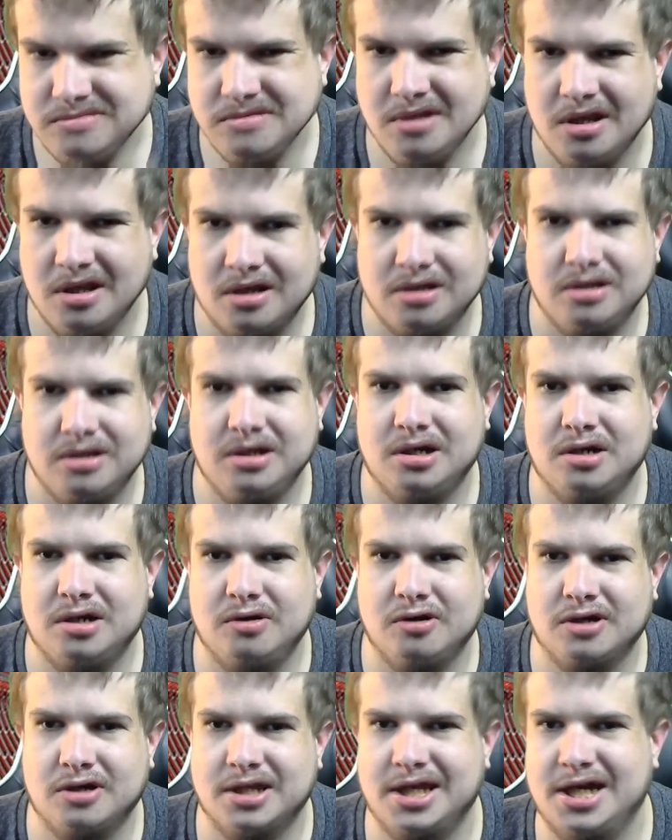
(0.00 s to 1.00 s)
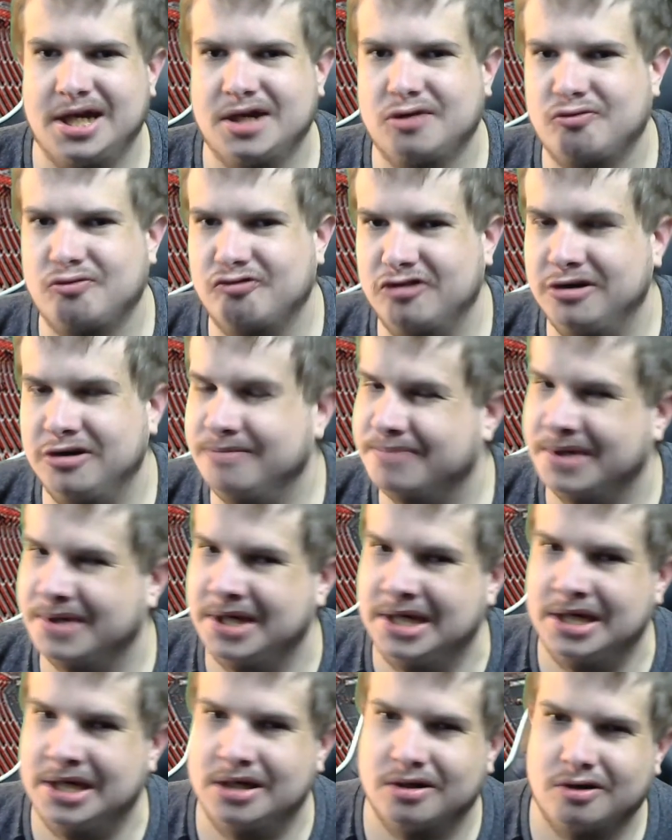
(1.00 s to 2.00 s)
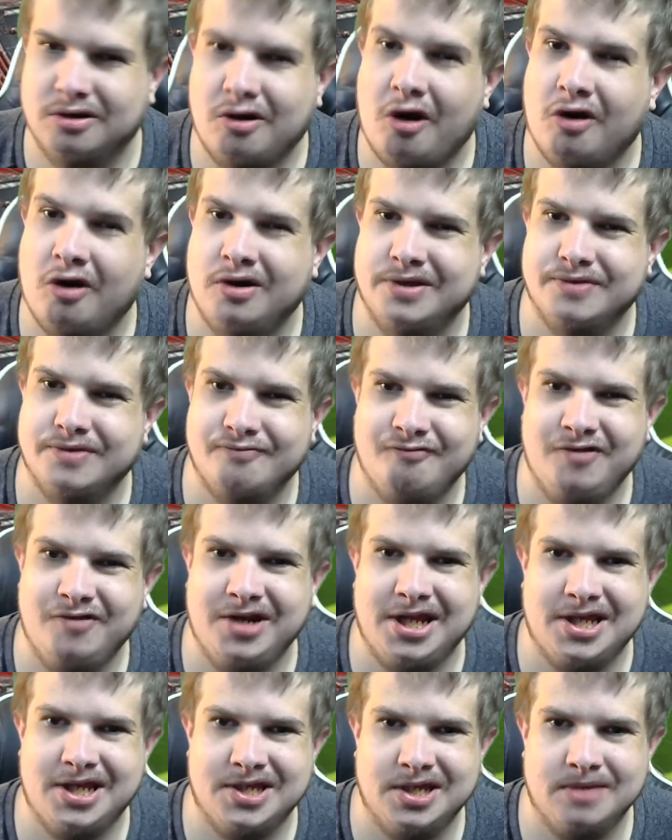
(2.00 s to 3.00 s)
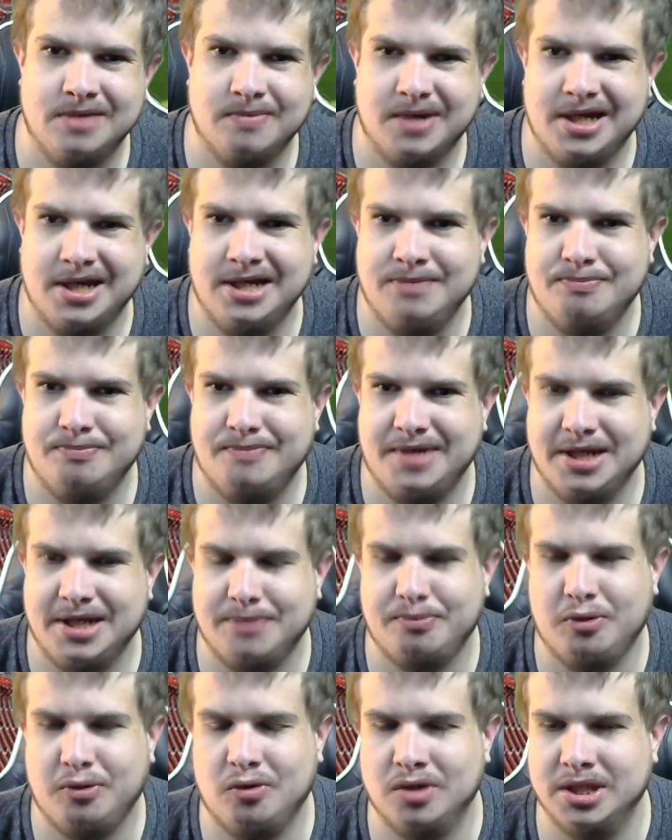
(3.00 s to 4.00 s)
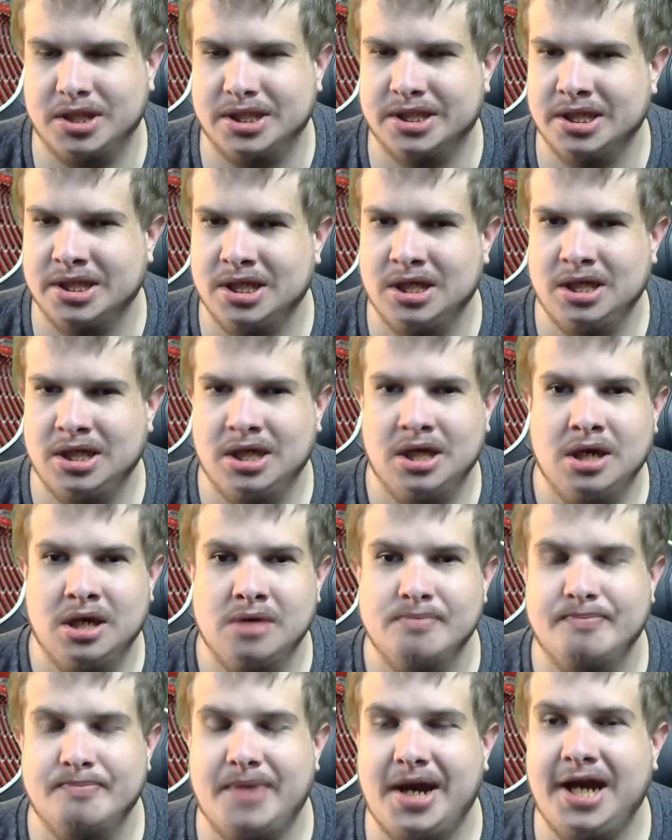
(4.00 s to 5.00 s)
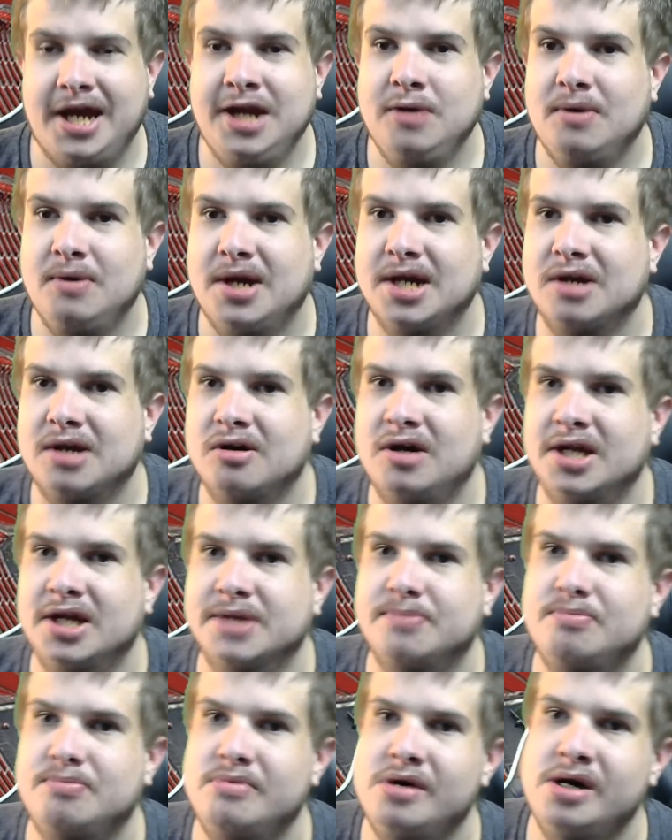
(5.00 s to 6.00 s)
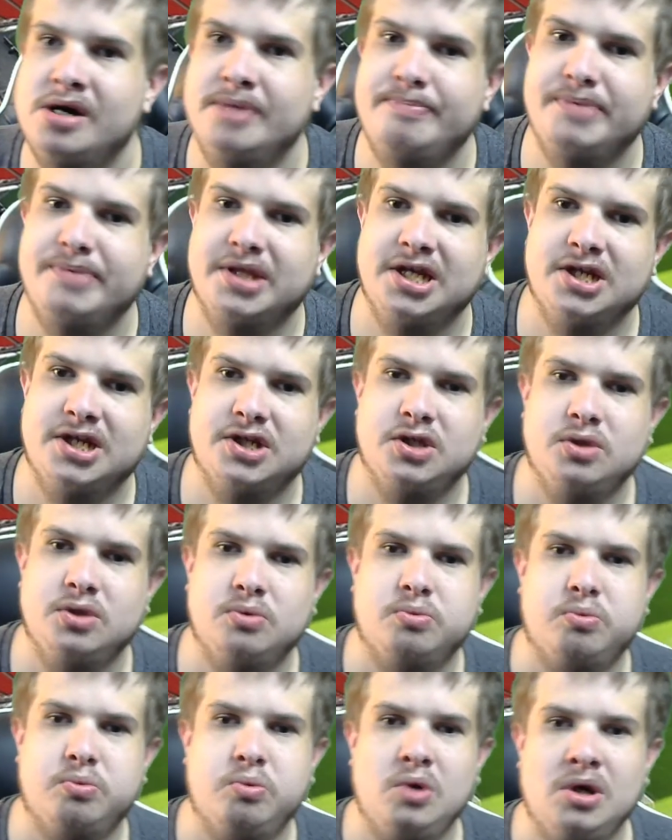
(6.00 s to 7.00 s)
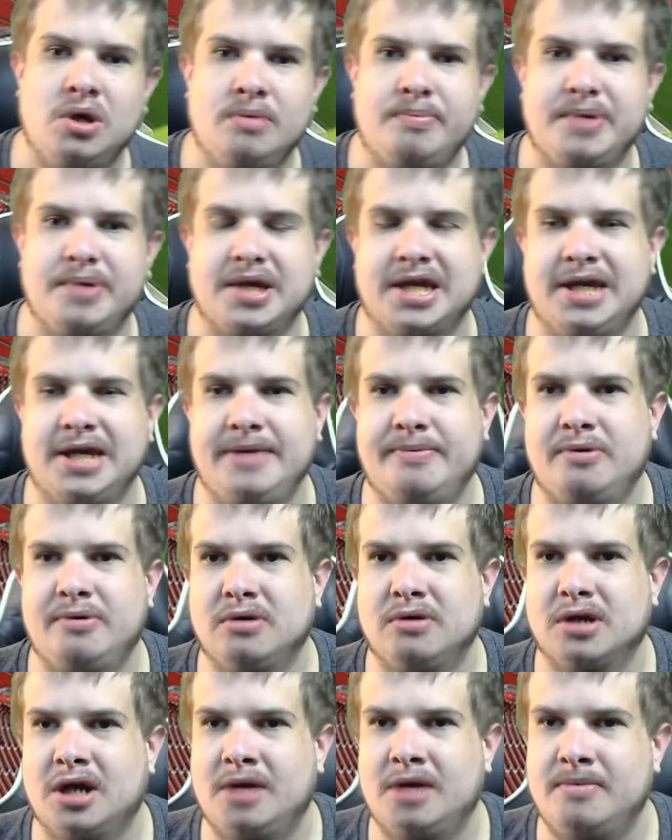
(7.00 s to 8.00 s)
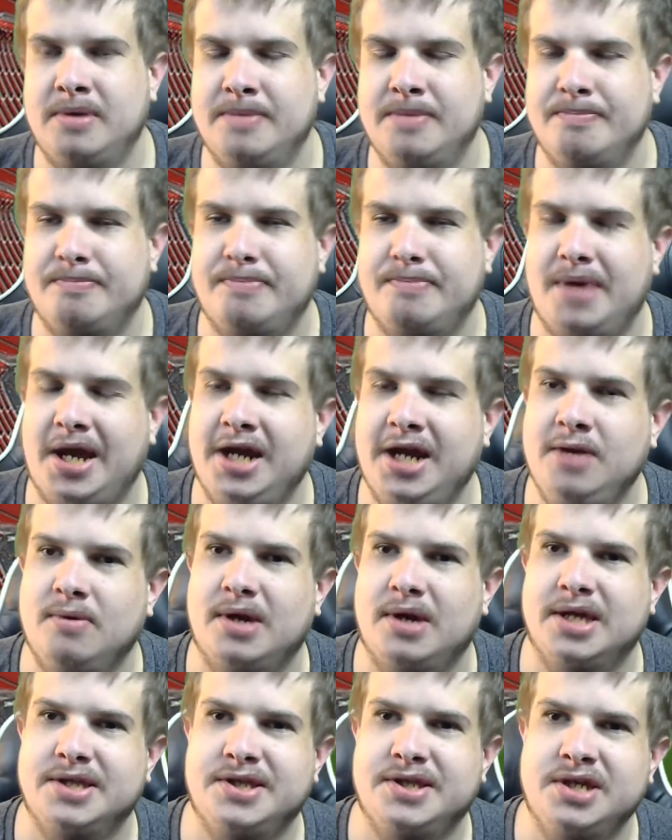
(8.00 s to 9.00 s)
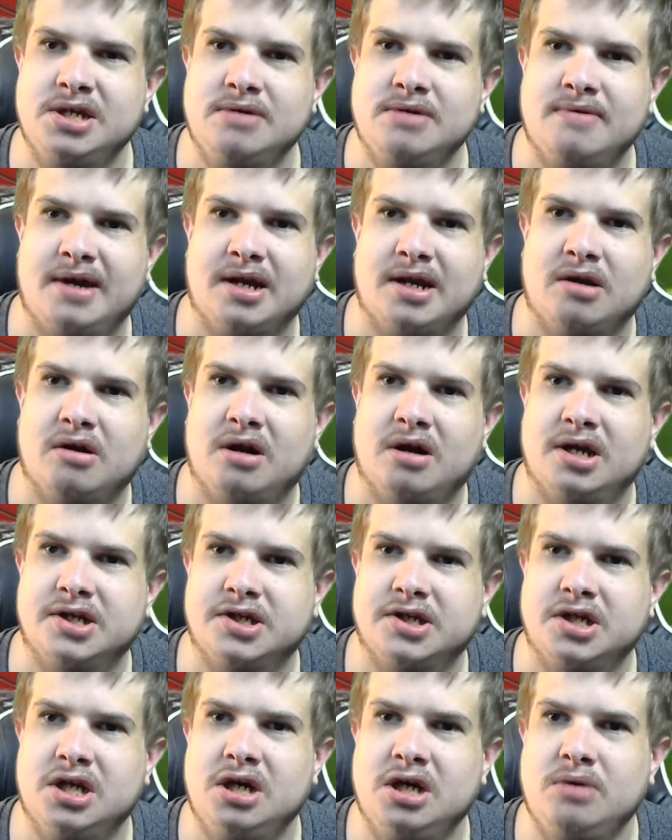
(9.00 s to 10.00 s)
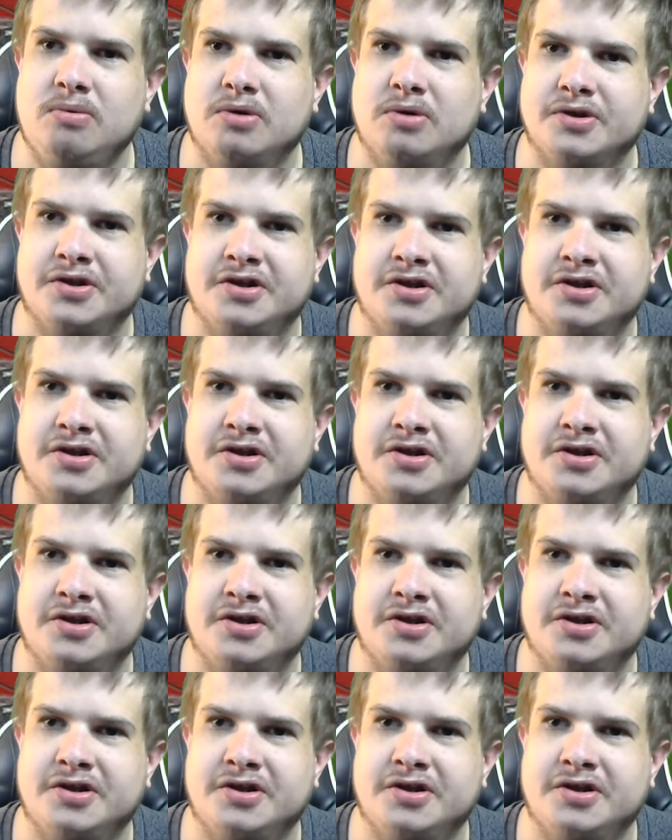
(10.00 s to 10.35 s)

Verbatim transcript: you know, look at that group, can't really see them getting many points. But anyway, guys, my predictions will be keep on coming. But anyway, until then, guys, you know what to do.